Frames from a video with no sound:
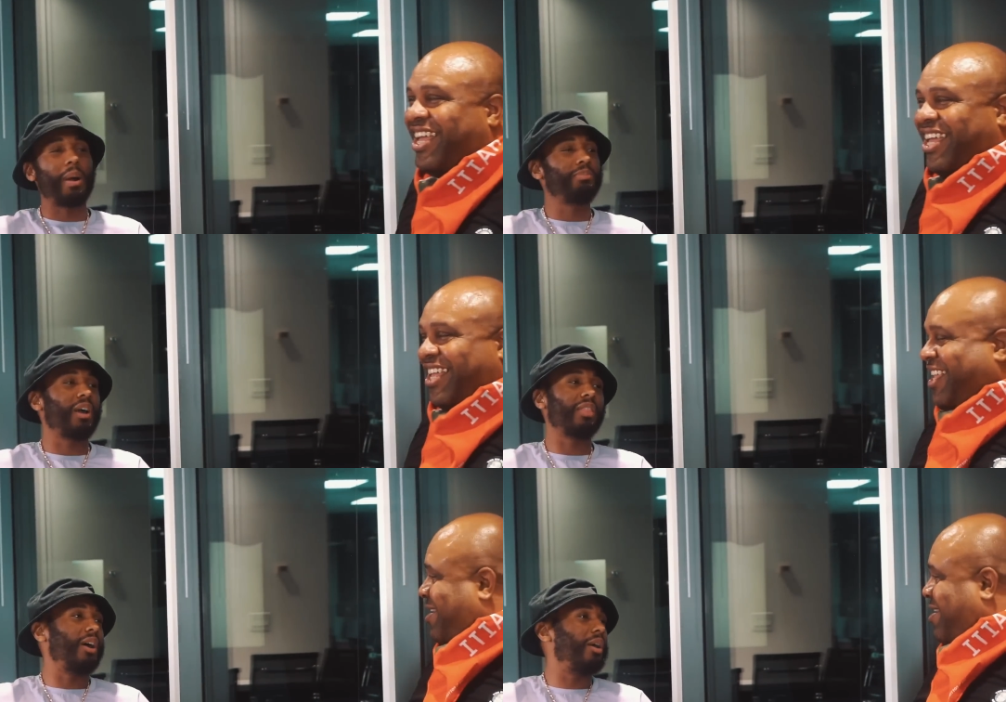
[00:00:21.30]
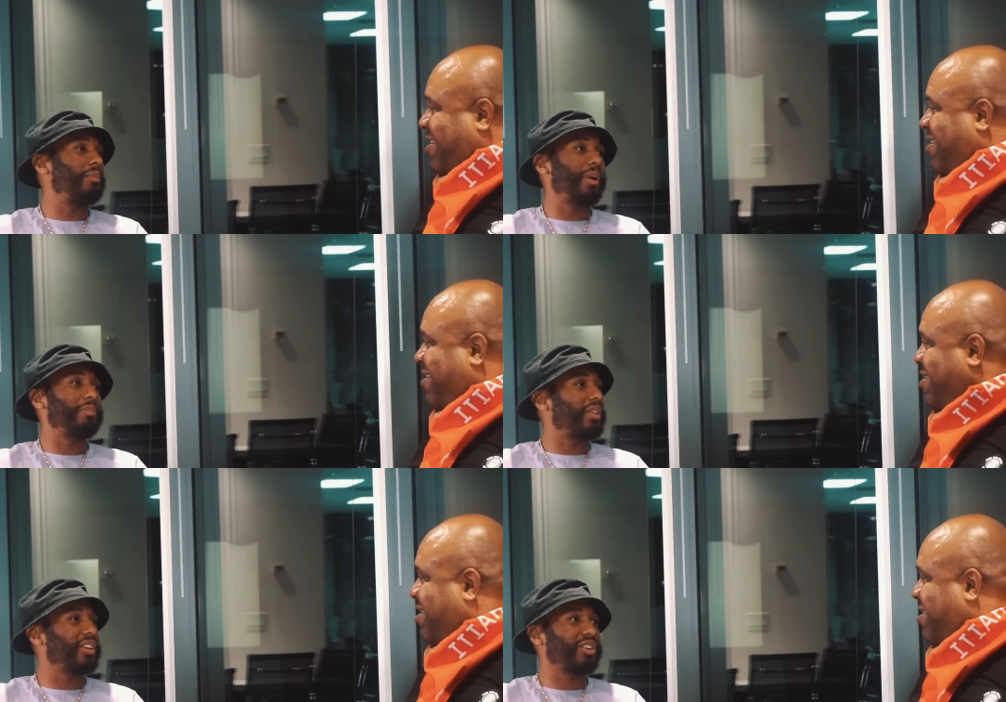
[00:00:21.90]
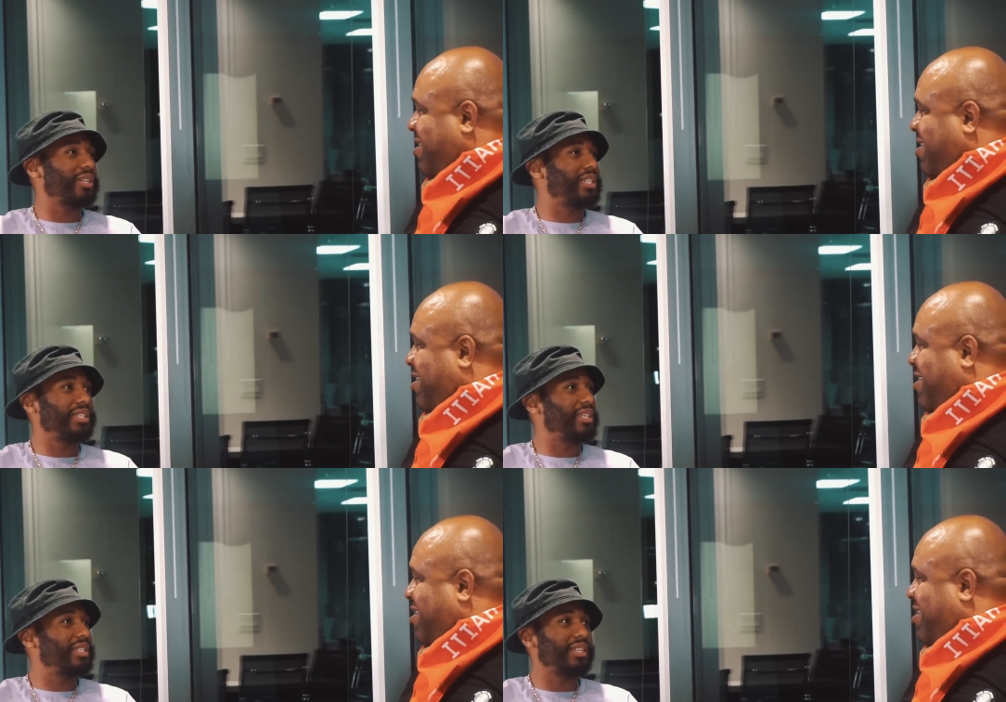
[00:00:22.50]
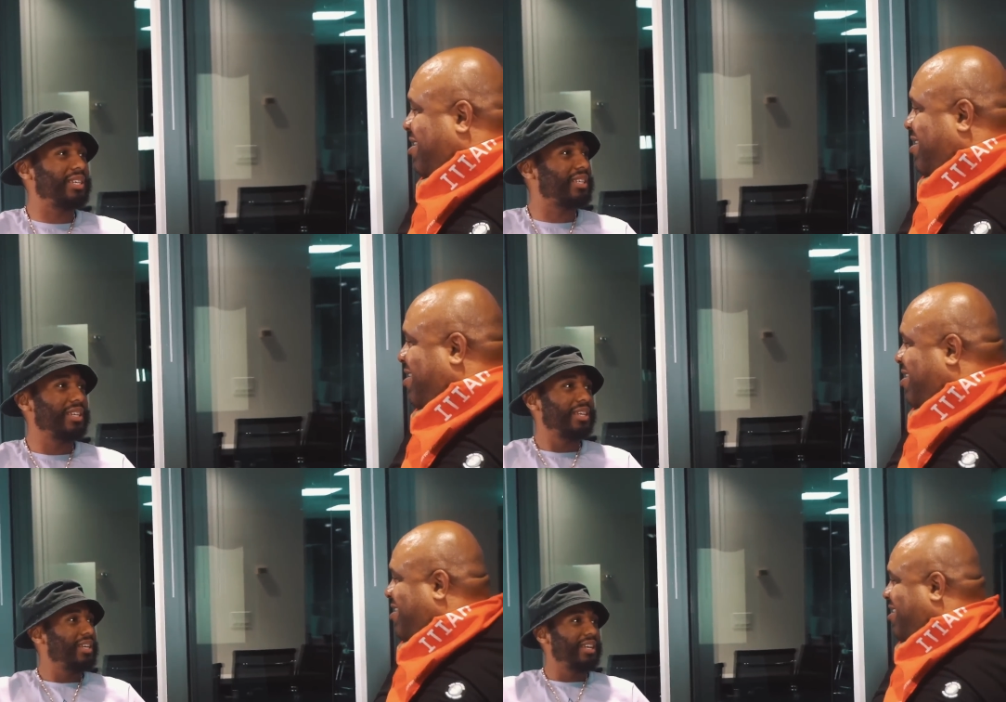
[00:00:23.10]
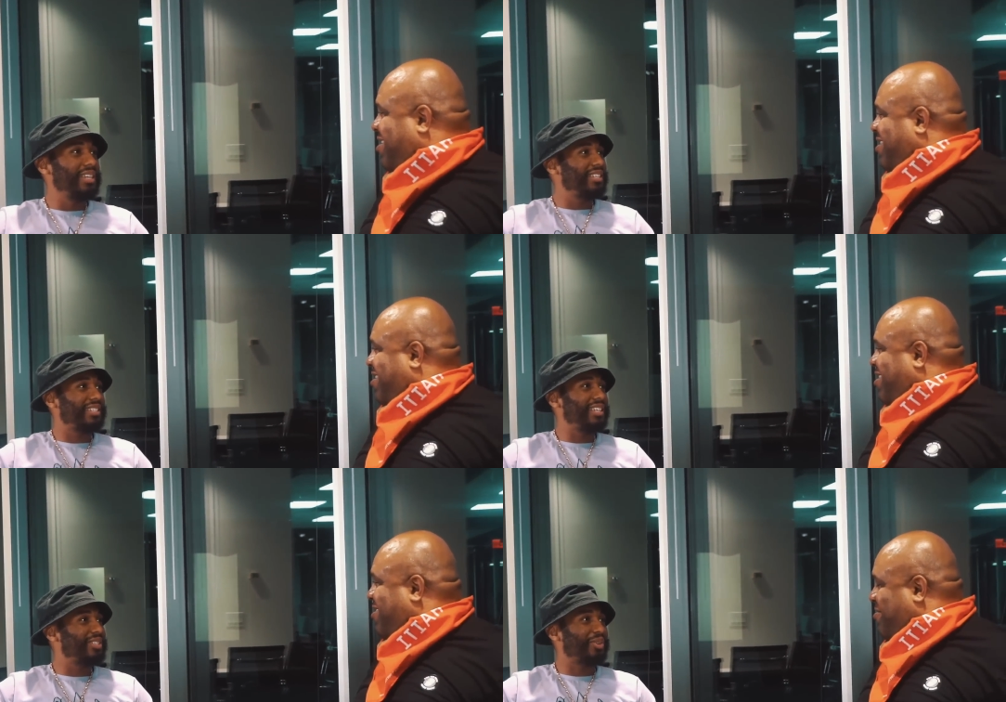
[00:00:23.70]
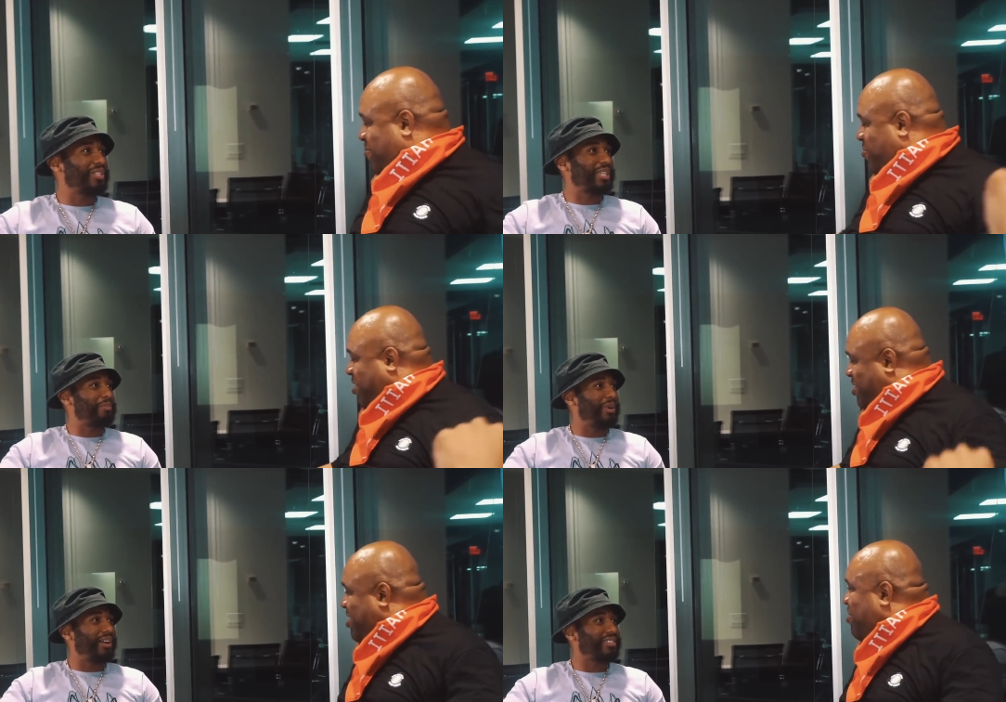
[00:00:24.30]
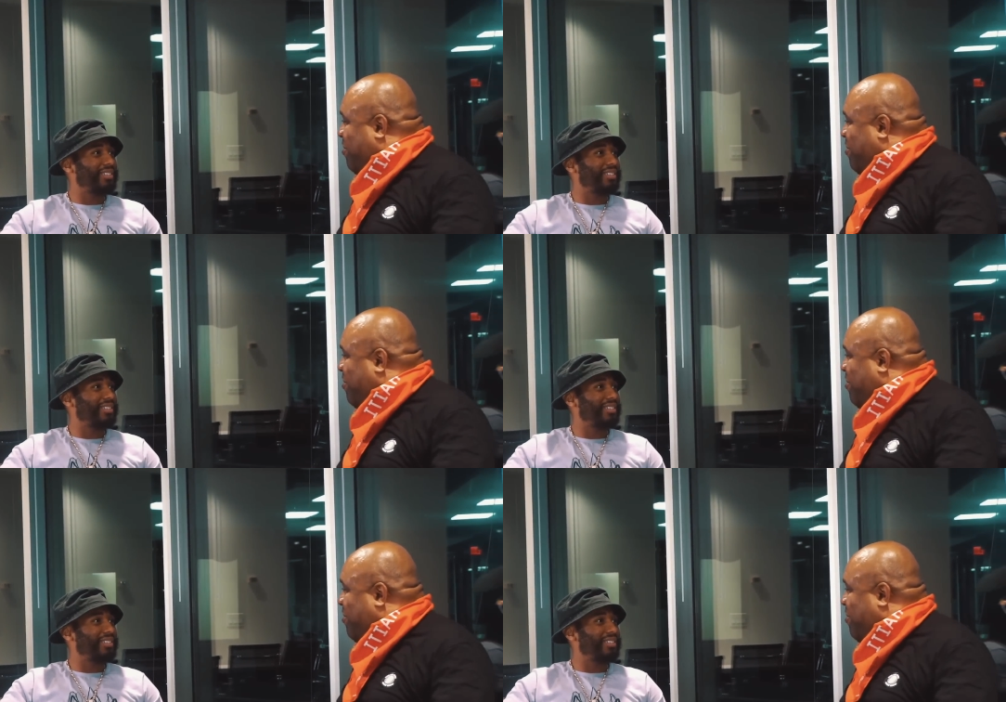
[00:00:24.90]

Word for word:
Speaker 1: to me all this damn. Now look at him. He's he's on something else.